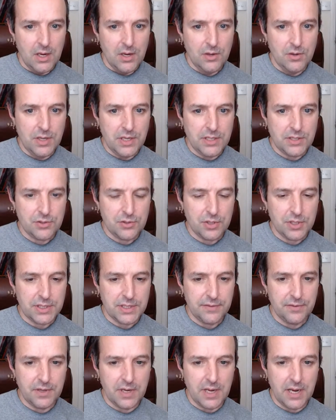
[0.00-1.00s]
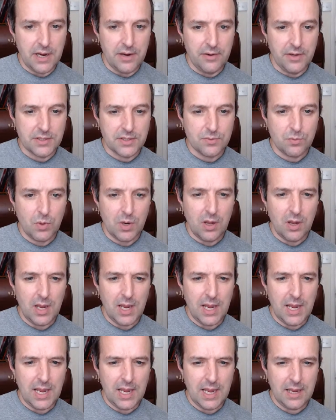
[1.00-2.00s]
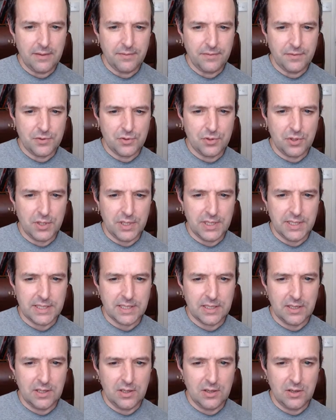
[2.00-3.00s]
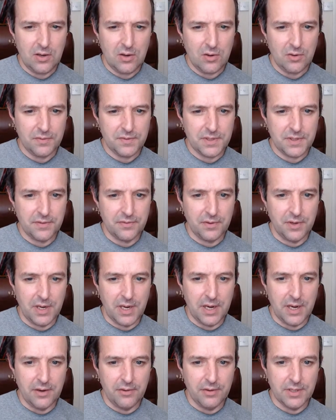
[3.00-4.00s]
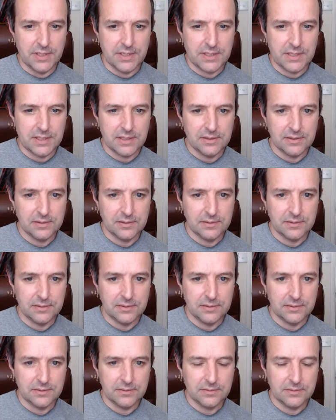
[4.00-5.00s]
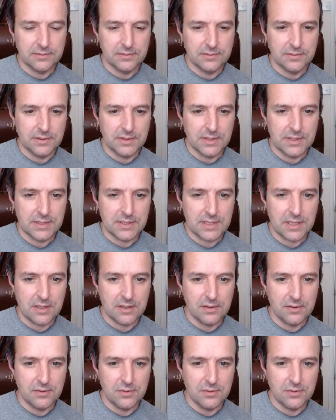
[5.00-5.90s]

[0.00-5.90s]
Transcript: You need to try different areas. Well, I have tried a lot of different areas. So